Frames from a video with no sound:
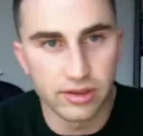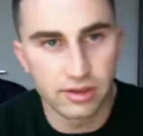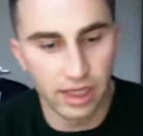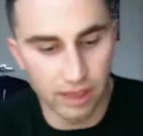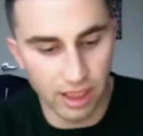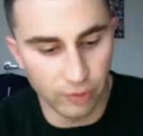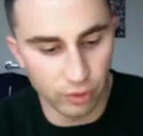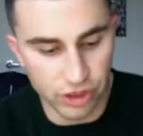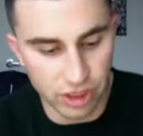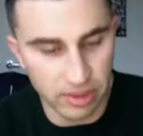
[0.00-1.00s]
I love it.
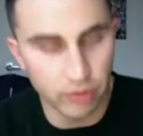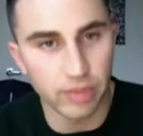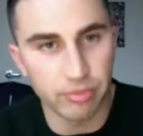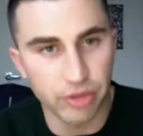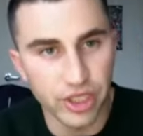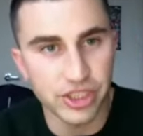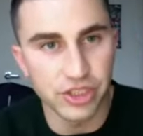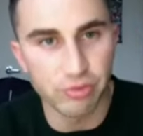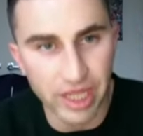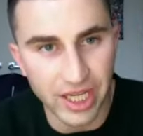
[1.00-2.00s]
Well, Jimmie, we appreciate you
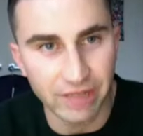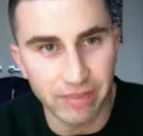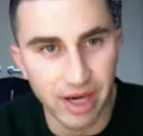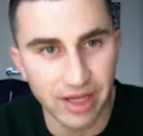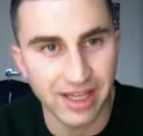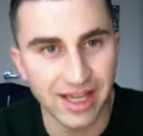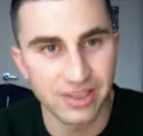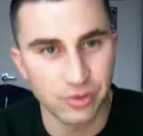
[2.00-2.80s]
being on the podcast.